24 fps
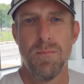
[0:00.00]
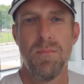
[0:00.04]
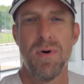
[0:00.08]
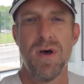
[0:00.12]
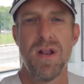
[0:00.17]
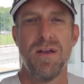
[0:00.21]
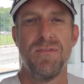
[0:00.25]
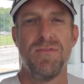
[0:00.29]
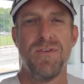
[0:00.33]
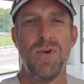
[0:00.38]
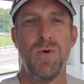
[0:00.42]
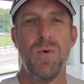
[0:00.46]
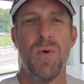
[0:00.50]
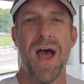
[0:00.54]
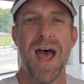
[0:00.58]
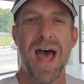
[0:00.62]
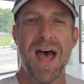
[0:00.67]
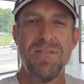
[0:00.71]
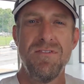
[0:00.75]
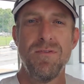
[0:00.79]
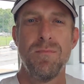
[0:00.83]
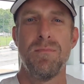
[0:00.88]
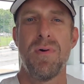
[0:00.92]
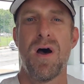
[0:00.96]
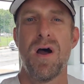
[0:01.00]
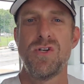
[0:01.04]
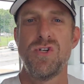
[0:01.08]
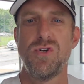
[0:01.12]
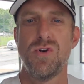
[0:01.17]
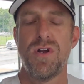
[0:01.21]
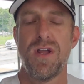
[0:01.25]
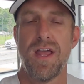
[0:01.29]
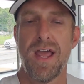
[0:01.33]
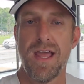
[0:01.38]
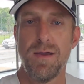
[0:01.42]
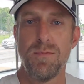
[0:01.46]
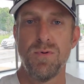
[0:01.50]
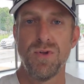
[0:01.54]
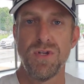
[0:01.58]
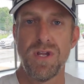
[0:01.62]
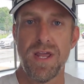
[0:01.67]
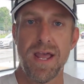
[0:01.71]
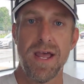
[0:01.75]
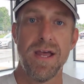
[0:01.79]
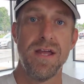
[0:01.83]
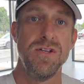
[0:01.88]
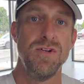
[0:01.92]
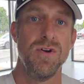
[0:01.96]
But if you haven't bought your cable
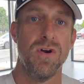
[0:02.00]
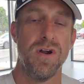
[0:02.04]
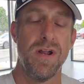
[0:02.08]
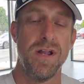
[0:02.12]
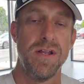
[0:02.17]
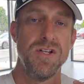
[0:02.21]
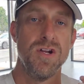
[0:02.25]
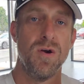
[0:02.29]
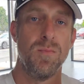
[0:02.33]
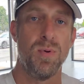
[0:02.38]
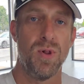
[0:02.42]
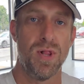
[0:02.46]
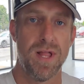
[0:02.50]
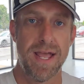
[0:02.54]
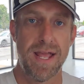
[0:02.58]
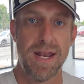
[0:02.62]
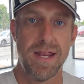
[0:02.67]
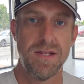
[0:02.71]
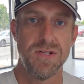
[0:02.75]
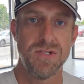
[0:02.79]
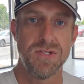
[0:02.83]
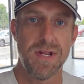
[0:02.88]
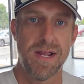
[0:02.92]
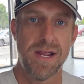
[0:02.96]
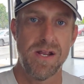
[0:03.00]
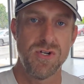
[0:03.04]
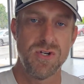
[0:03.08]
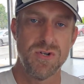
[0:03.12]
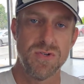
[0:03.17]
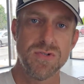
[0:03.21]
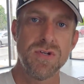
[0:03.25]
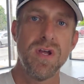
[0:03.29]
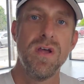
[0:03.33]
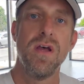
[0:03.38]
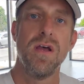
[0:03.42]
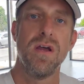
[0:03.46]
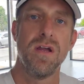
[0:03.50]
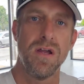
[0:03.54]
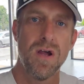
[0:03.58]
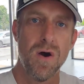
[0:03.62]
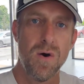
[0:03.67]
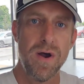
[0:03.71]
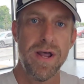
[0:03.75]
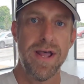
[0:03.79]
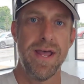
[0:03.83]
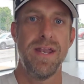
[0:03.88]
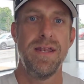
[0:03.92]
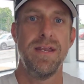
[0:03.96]
yet and you're in your planning stages,
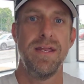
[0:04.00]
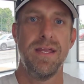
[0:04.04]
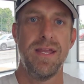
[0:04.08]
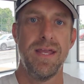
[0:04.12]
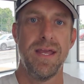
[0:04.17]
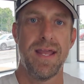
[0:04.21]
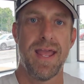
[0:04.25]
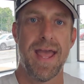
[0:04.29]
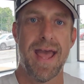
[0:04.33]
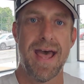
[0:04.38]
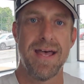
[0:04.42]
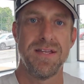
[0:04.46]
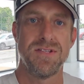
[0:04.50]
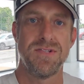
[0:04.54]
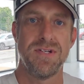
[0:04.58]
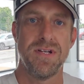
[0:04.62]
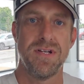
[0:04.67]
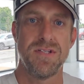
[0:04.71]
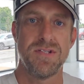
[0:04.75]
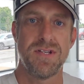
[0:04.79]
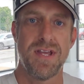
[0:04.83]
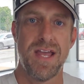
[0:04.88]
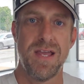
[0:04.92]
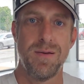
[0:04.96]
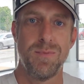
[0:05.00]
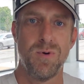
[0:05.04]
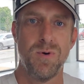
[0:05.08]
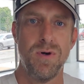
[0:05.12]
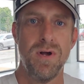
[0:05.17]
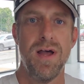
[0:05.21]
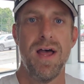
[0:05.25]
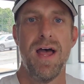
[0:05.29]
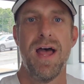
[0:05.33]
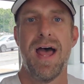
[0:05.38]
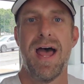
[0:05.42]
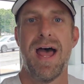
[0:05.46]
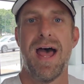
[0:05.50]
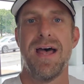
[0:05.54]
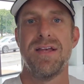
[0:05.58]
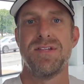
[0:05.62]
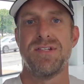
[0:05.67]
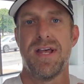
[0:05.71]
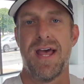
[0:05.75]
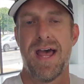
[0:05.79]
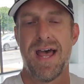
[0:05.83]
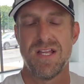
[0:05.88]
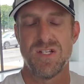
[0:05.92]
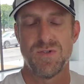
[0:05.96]
go ahead and get Cat 6 cable,
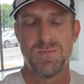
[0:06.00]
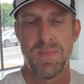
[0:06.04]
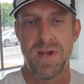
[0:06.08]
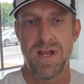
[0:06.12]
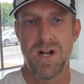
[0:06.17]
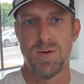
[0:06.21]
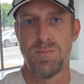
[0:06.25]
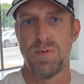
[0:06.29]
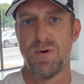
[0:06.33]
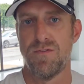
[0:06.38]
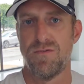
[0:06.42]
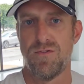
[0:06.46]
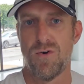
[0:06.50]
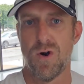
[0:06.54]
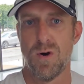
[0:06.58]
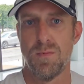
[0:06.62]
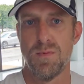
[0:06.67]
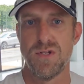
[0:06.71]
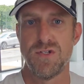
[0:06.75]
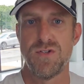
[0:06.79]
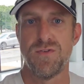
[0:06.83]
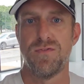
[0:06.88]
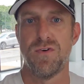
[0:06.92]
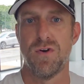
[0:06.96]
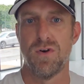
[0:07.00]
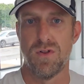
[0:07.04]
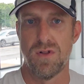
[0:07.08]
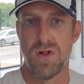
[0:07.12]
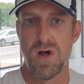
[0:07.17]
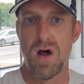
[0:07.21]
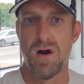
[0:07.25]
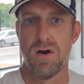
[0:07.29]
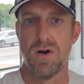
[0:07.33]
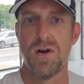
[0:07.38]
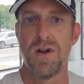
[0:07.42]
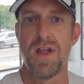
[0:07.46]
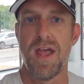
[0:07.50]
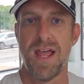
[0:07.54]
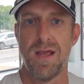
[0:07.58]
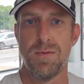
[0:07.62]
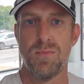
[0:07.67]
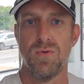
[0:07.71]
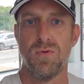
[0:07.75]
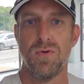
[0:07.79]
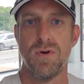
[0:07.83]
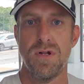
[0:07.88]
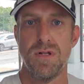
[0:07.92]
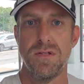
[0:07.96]
as it has better performance for longer
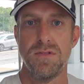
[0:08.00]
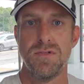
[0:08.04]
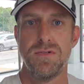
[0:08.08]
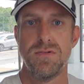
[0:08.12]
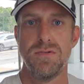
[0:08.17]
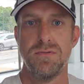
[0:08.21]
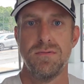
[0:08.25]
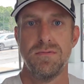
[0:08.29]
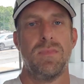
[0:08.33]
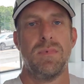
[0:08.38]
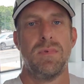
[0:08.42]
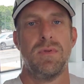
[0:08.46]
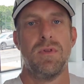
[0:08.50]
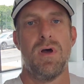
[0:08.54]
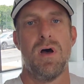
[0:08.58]
cable runs.